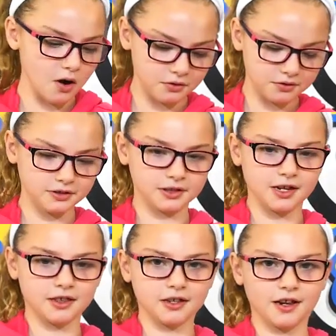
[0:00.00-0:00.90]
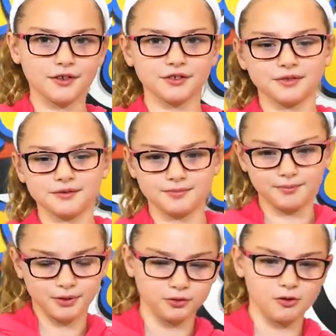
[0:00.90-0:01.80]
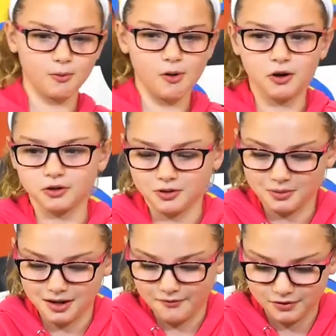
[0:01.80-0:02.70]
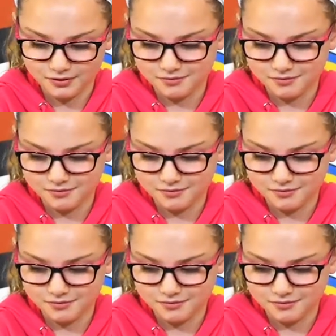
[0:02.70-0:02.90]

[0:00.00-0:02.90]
oh, it's another build a wall or whatever. It's another